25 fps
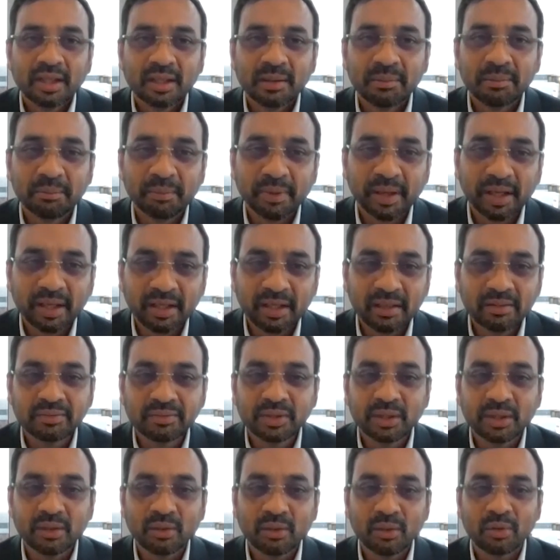and many
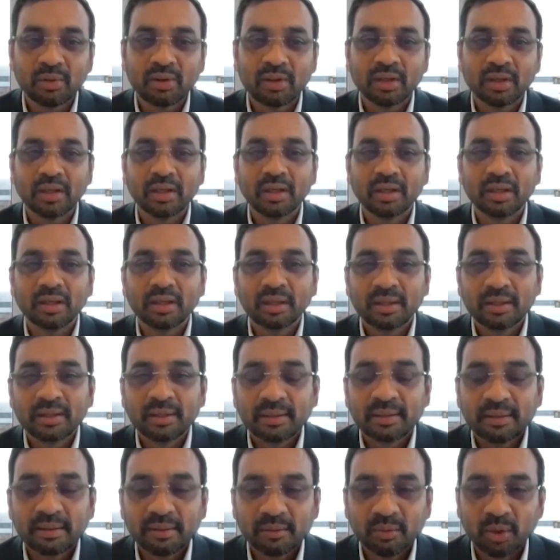of the local,
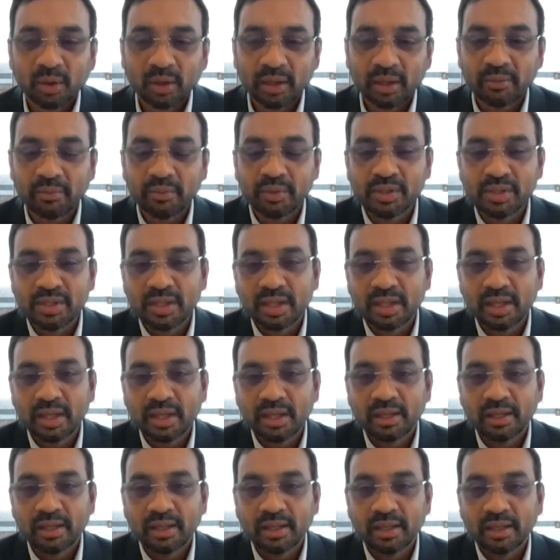what I would
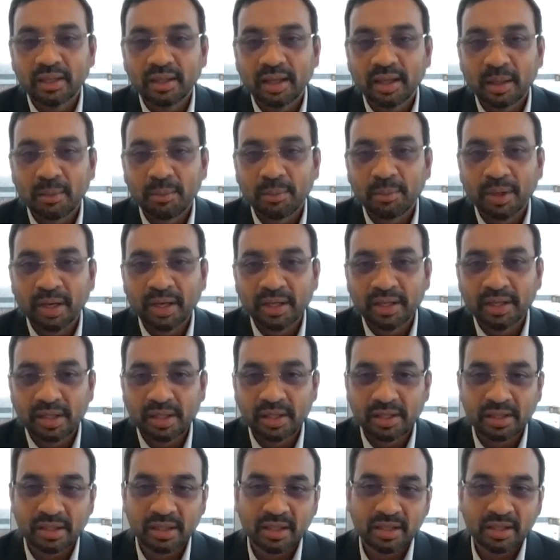say,
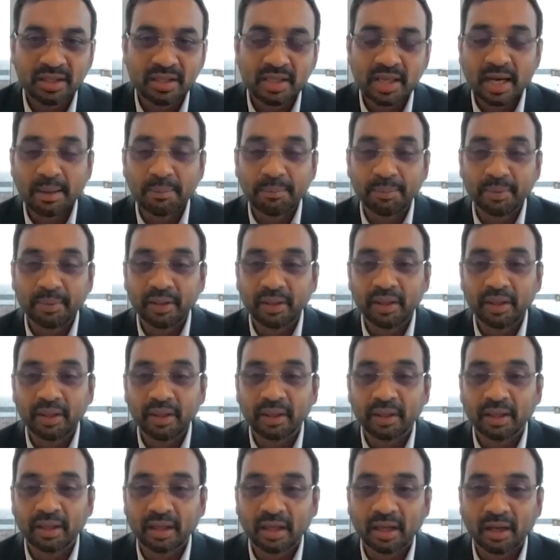urbanization is happening
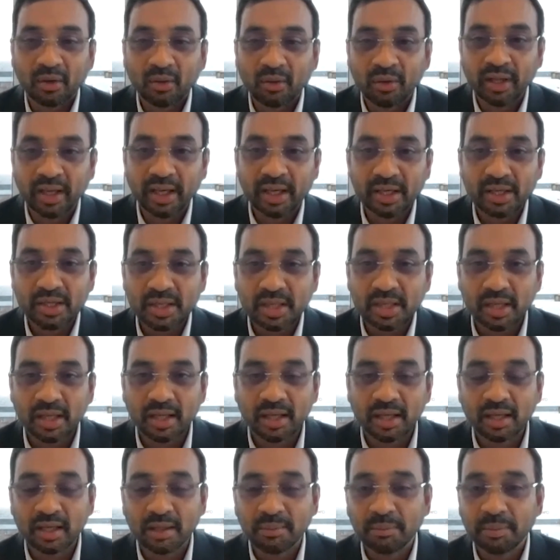around
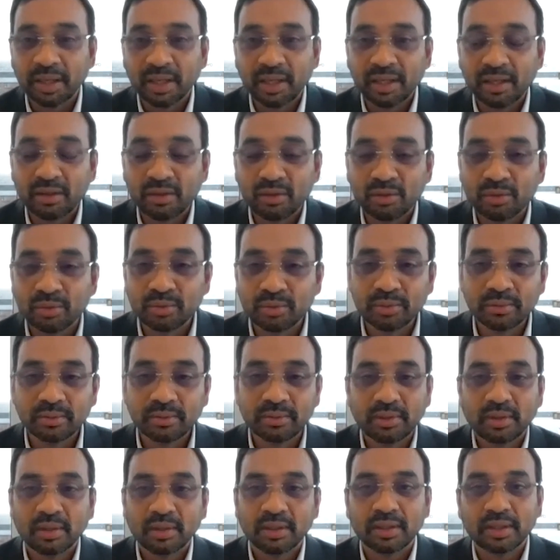Asia and many new
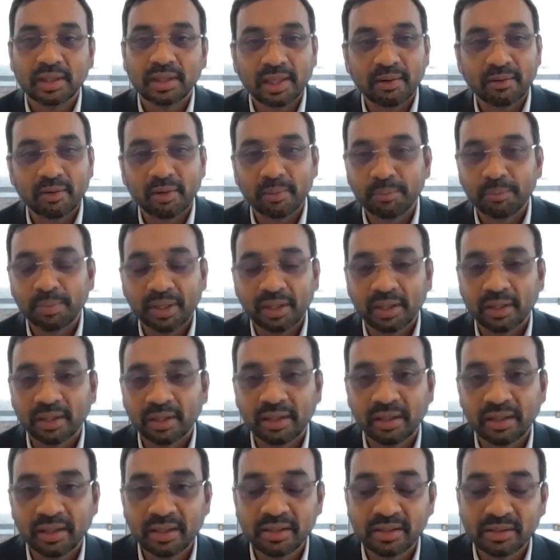developing
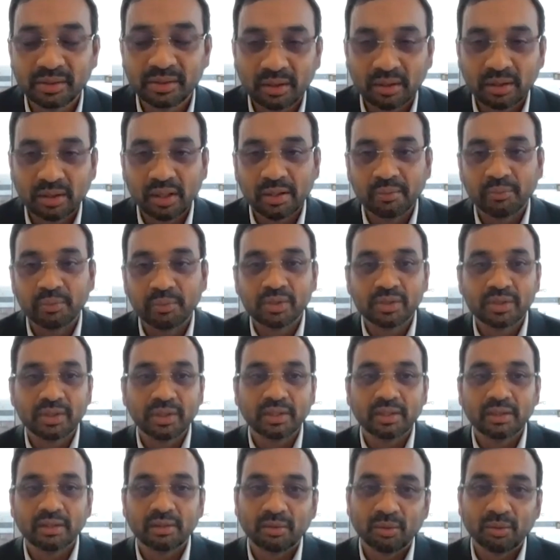countries, or I would
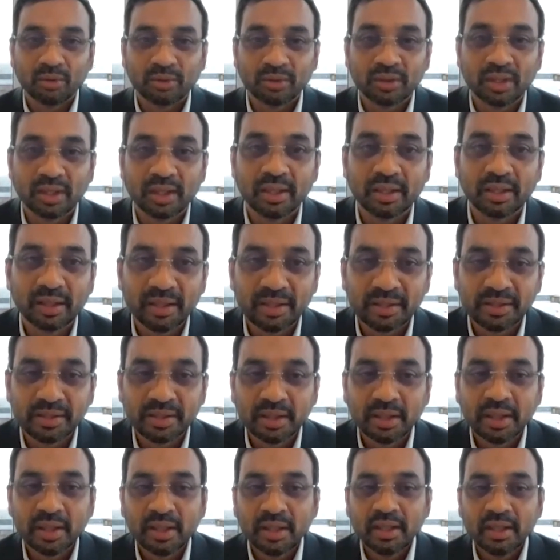say the growth countries,
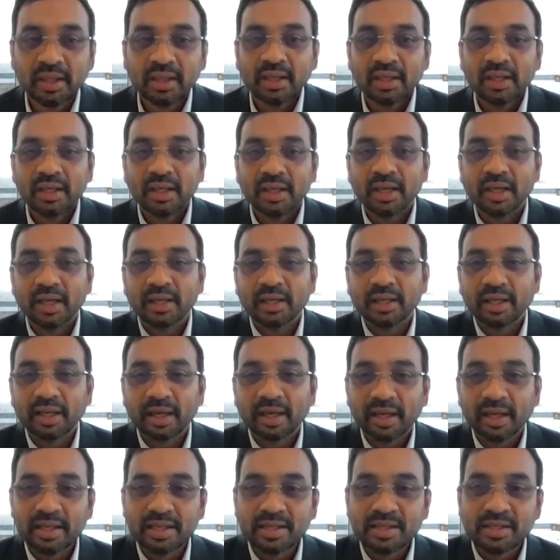and
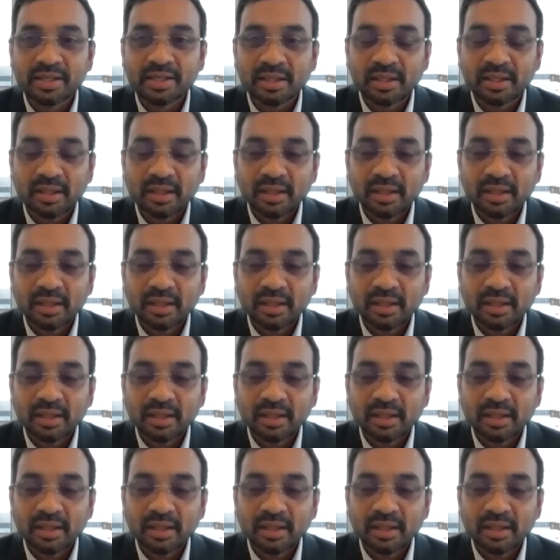hence